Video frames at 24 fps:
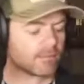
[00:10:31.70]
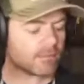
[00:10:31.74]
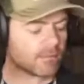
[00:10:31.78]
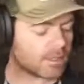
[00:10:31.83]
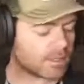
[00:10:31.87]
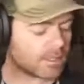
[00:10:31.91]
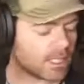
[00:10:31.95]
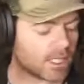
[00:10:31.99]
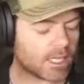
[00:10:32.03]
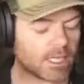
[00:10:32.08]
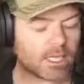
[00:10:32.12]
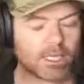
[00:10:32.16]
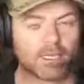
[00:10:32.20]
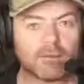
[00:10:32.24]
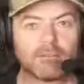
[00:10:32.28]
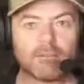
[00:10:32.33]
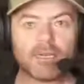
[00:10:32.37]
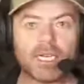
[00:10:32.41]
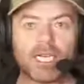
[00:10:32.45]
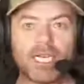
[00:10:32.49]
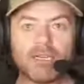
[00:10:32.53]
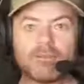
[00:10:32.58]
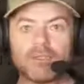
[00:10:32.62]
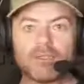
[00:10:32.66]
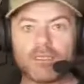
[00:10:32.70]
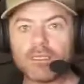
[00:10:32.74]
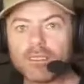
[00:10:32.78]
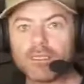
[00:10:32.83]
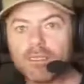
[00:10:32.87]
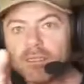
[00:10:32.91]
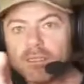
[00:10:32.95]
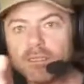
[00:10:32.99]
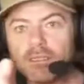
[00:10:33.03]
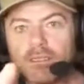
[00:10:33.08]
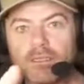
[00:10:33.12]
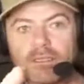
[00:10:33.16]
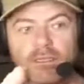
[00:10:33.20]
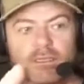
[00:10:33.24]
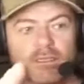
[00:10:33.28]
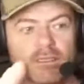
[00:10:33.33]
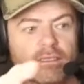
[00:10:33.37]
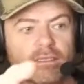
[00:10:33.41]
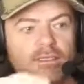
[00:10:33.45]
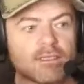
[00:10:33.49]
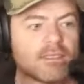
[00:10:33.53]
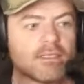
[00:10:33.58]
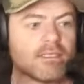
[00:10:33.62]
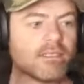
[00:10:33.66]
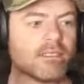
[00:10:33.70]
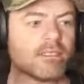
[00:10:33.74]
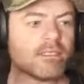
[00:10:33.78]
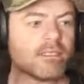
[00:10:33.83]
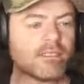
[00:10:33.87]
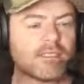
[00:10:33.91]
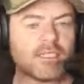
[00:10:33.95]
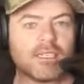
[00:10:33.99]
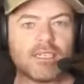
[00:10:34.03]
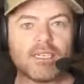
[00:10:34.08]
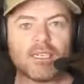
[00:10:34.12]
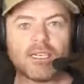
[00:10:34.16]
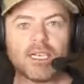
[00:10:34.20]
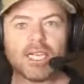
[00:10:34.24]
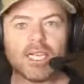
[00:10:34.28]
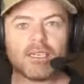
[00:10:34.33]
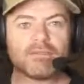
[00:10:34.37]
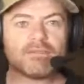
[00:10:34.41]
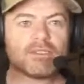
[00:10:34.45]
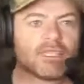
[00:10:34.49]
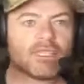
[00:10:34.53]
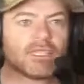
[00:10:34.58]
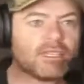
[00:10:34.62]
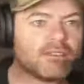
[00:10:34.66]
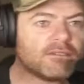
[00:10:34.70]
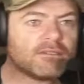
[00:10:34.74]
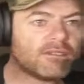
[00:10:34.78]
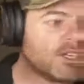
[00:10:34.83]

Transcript: I have to kind of go